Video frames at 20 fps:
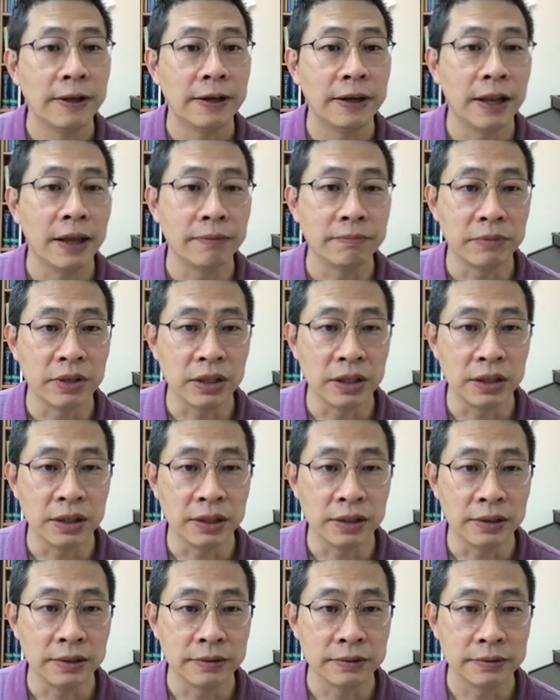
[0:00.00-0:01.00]
let
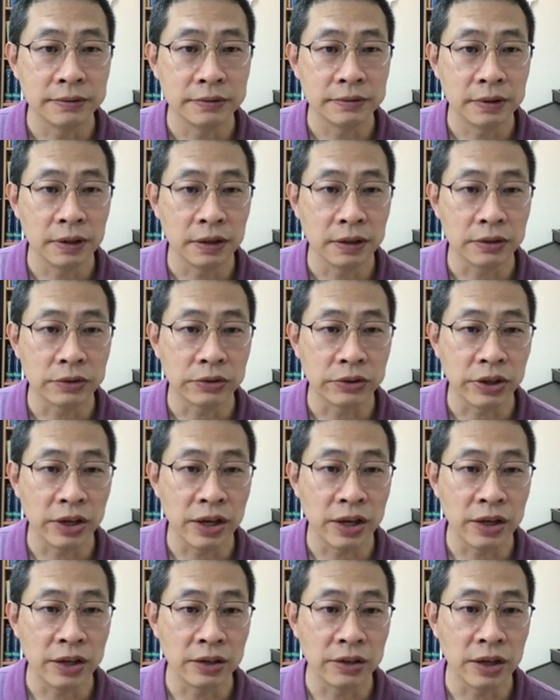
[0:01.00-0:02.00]
me uh,
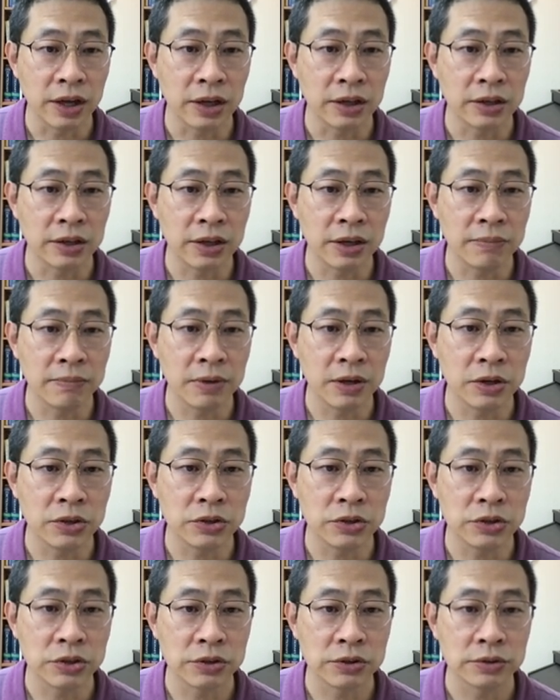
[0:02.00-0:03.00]
create another
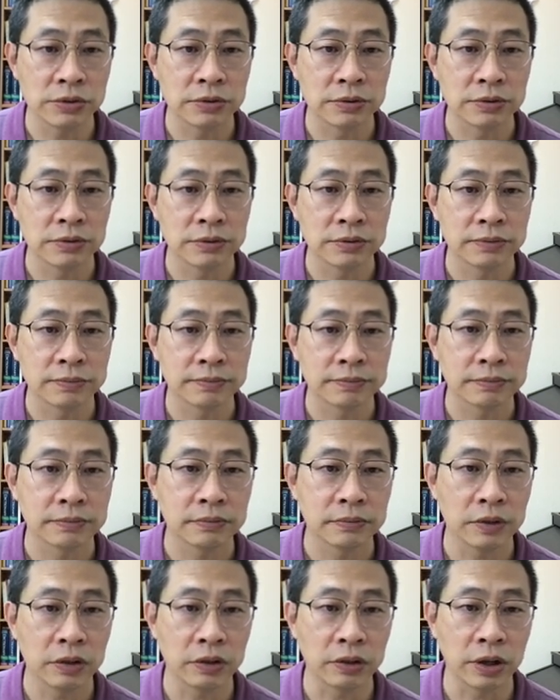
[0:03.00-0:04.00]
image,
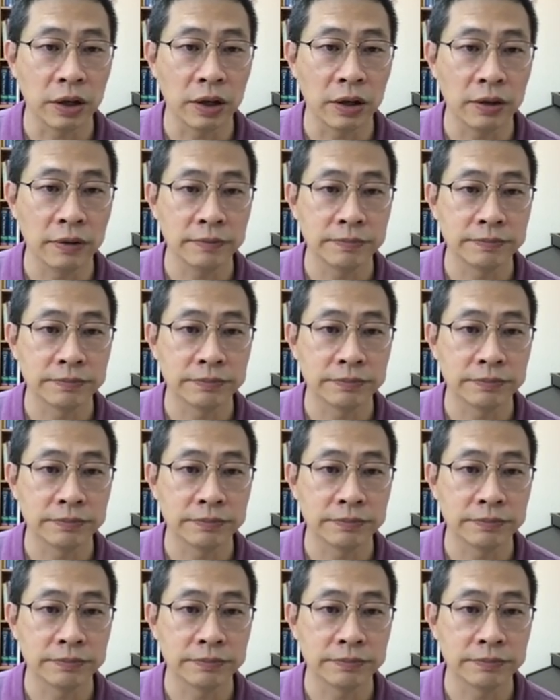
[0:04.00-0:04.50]
okay,